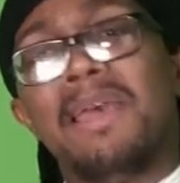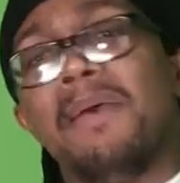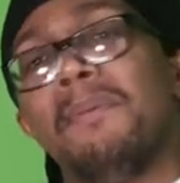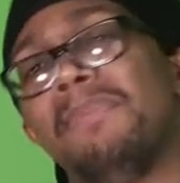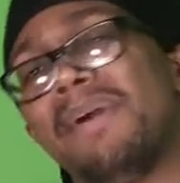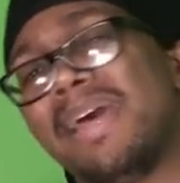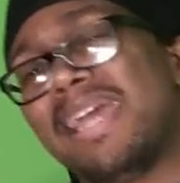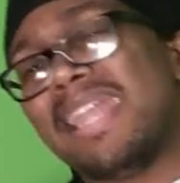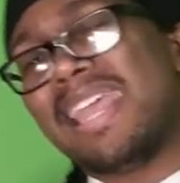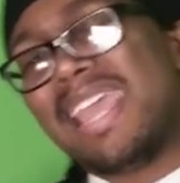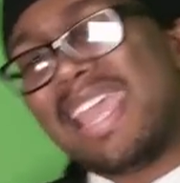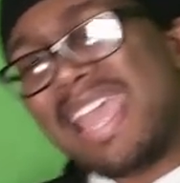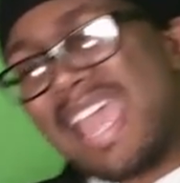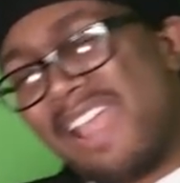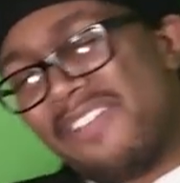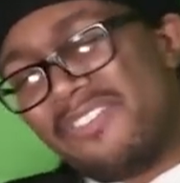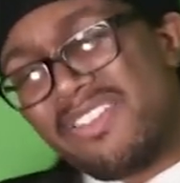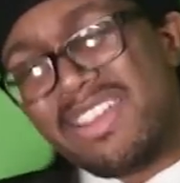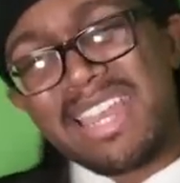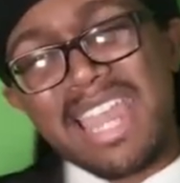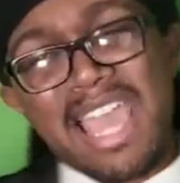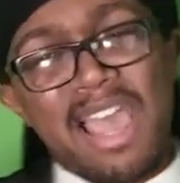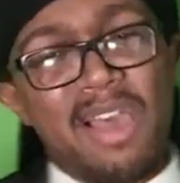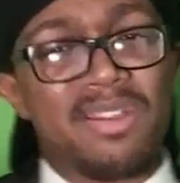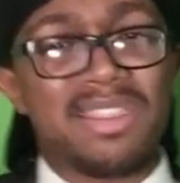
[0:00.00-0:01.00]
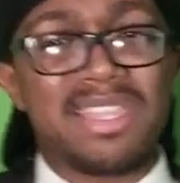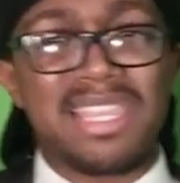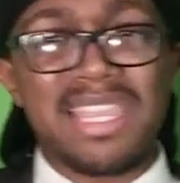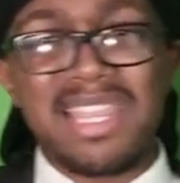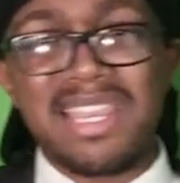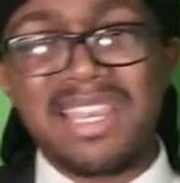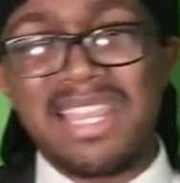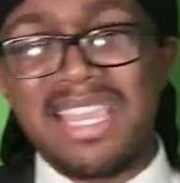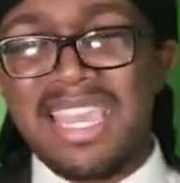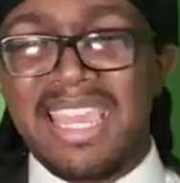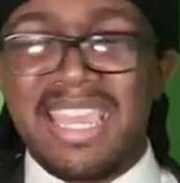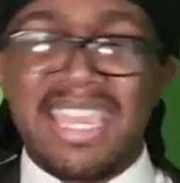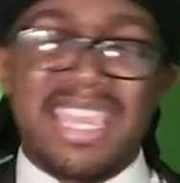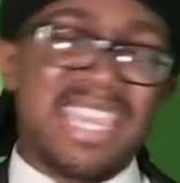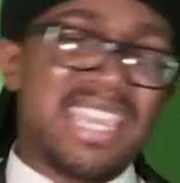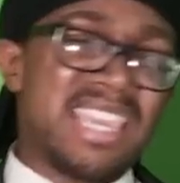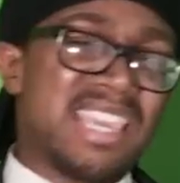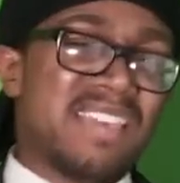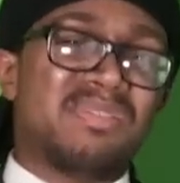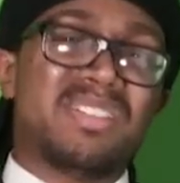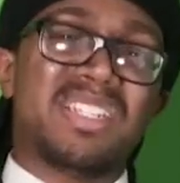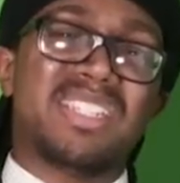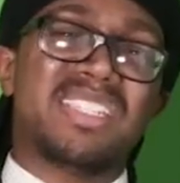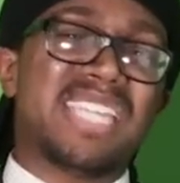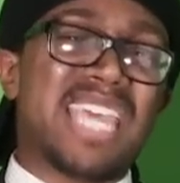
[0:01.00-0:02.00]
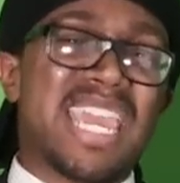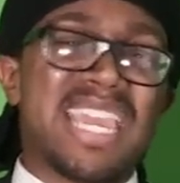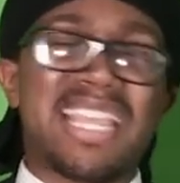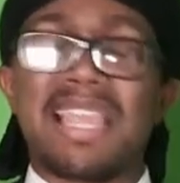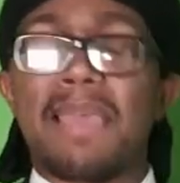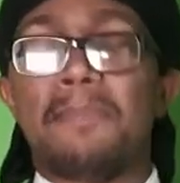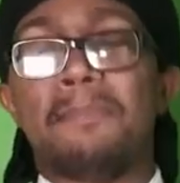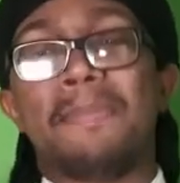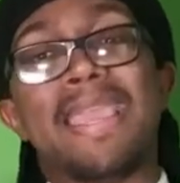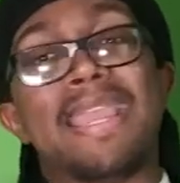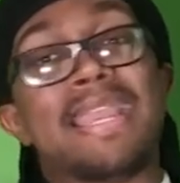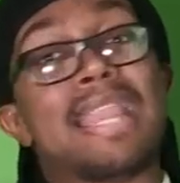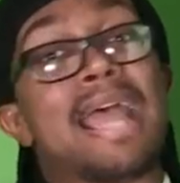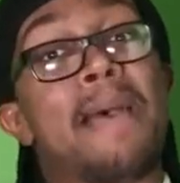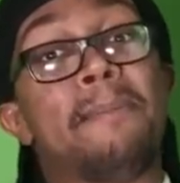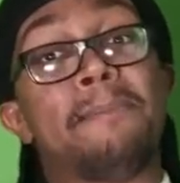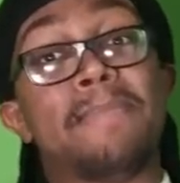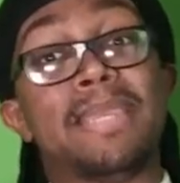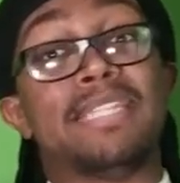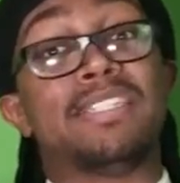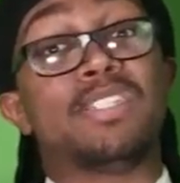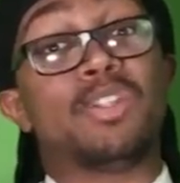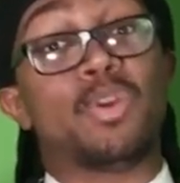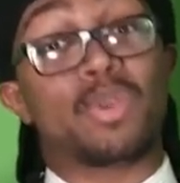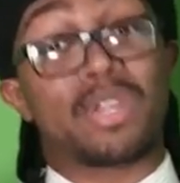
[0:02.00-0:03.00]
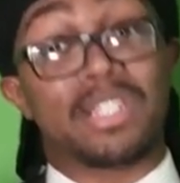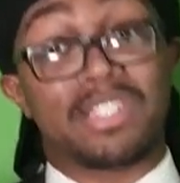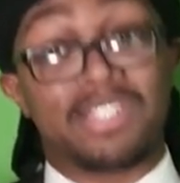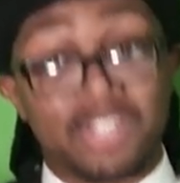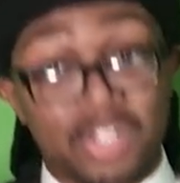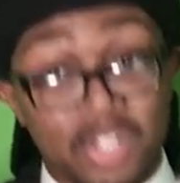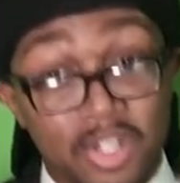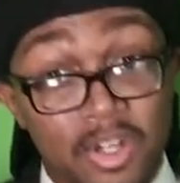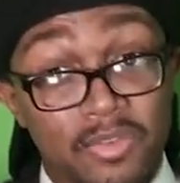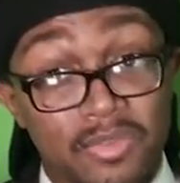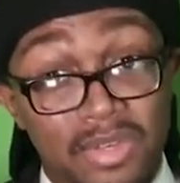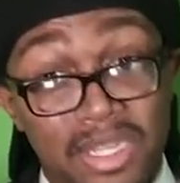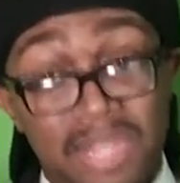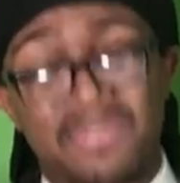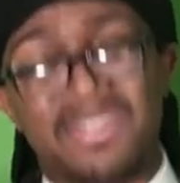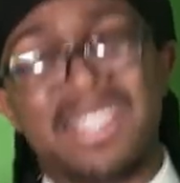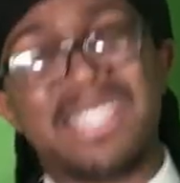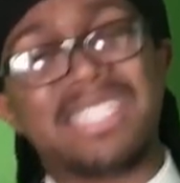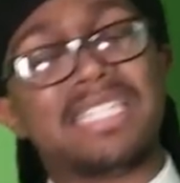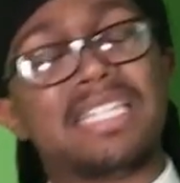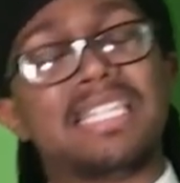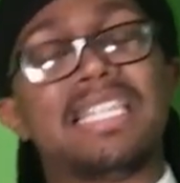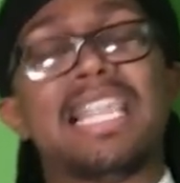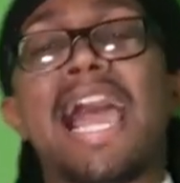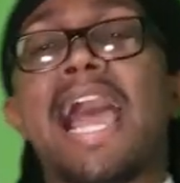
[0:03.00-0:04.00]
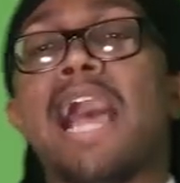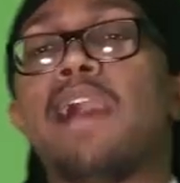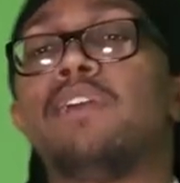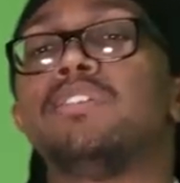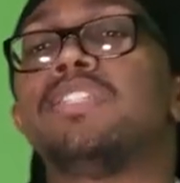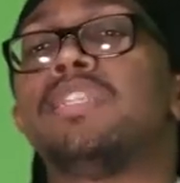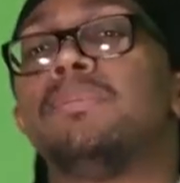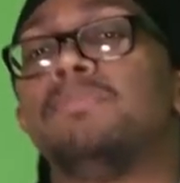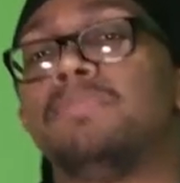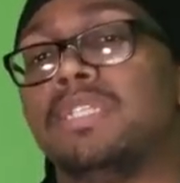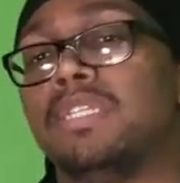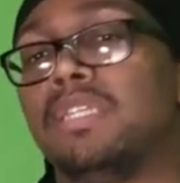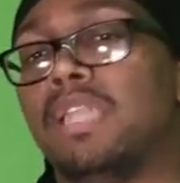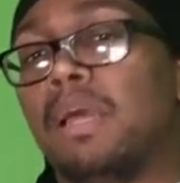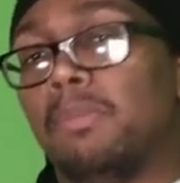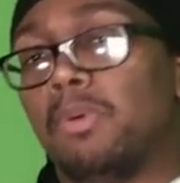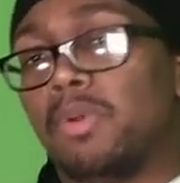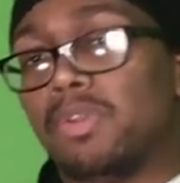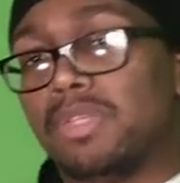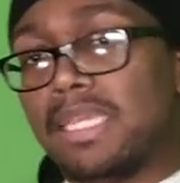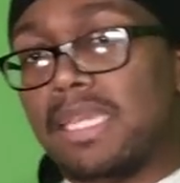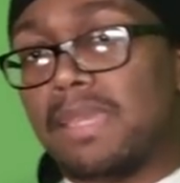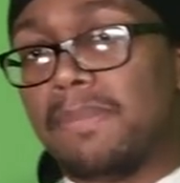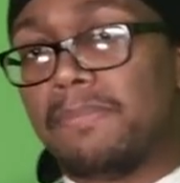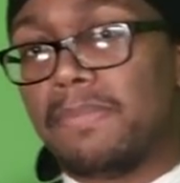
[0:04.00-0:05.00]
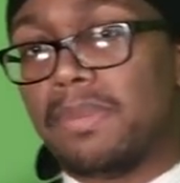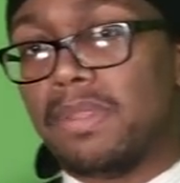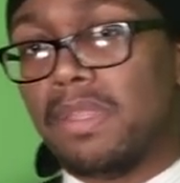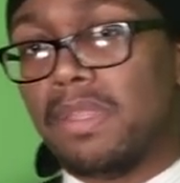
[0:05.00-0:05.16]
But every now and then, he gives a take that may not be so conservative. This allows him to double dip.